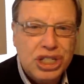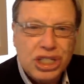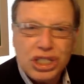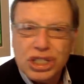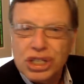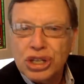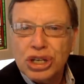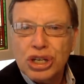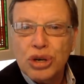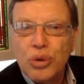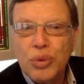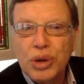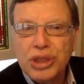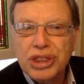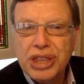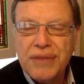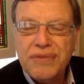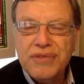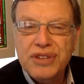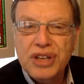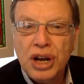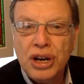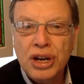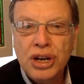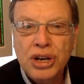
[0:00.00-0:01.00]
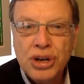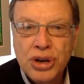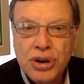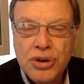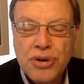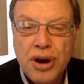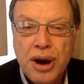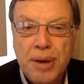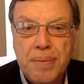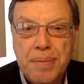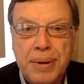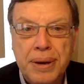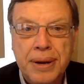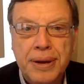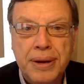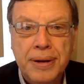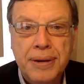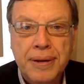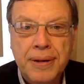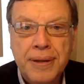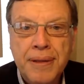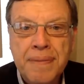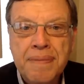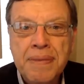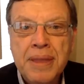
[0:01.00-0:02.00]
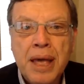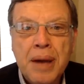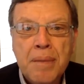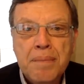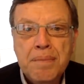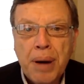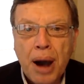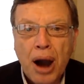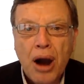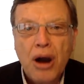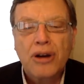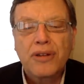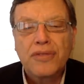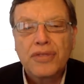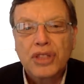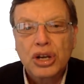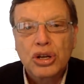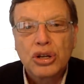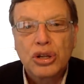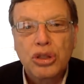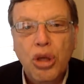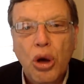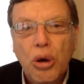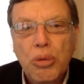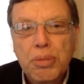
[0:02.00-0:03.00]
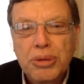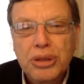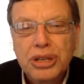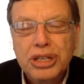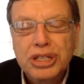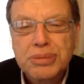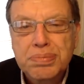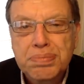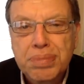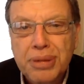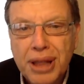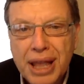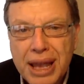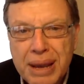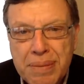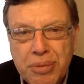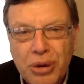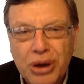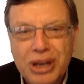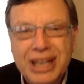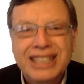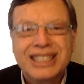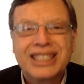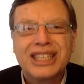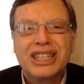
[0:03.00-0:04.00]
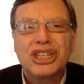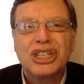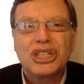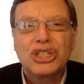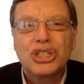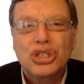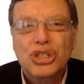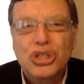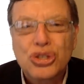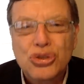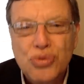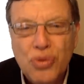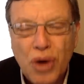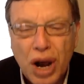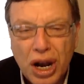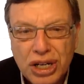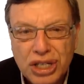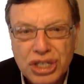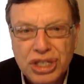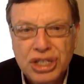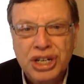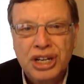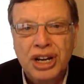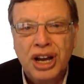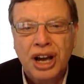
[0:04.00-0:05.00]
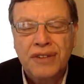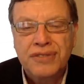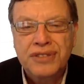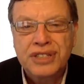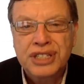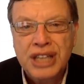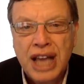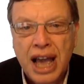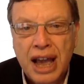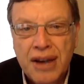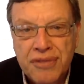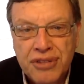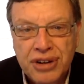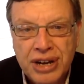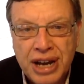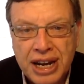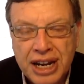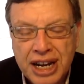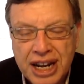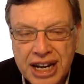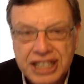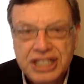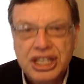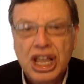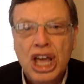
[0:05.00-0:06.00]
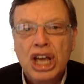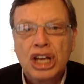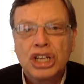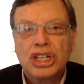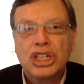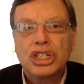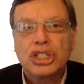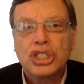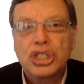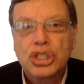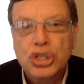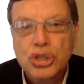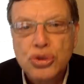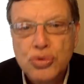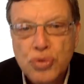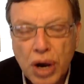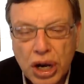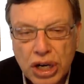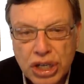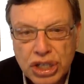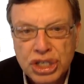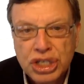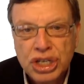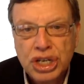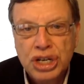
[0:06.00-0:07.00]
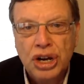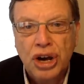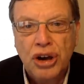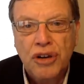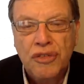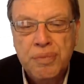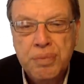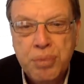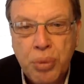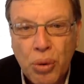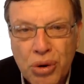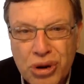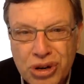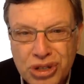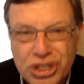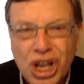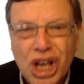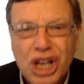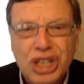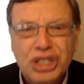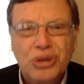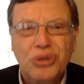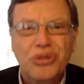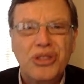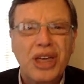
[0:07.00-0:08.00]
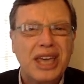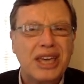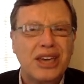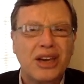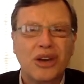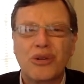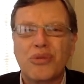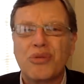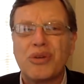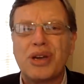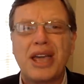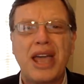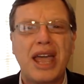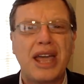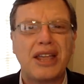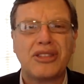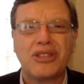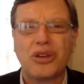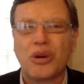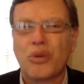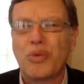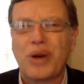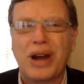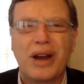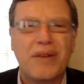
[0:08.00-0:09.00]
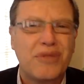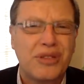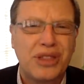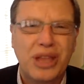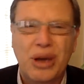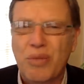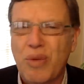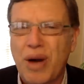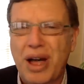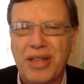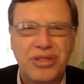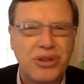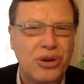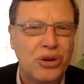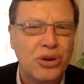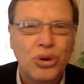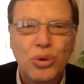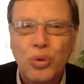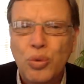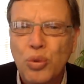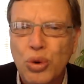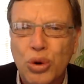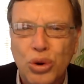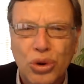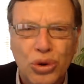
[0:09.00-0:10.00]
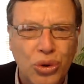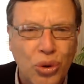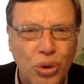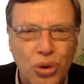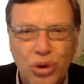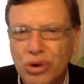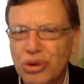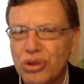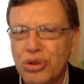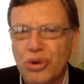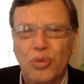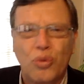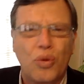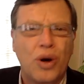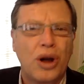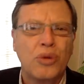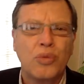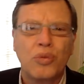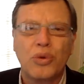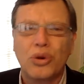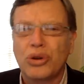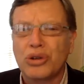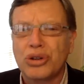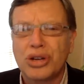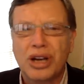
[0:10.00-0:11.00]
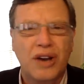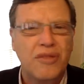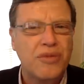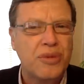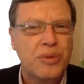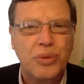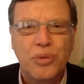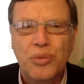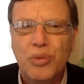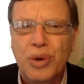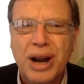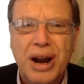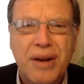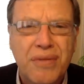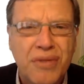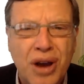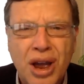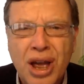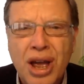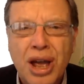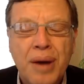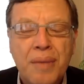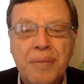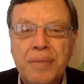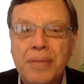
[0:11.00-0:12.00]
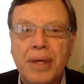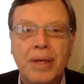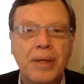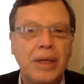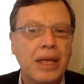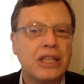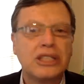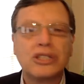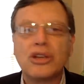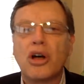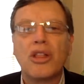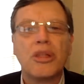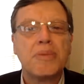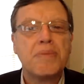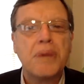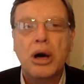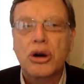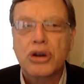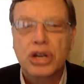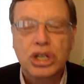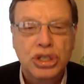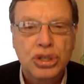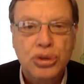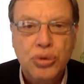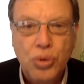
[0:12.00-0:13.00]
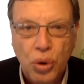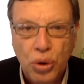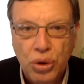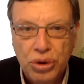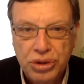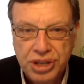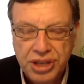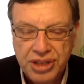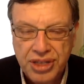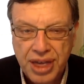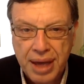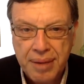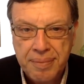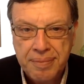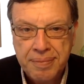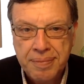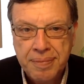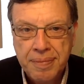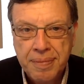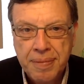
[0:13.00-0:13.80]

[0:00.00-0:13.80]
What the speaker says: Just look at what they've done in Europe. Part of the globalist playbook is a destruction of sovereign entities, destruction of borders, so they can create their whatever they want, their new world order, their one world government, whatever. It's all about control to them.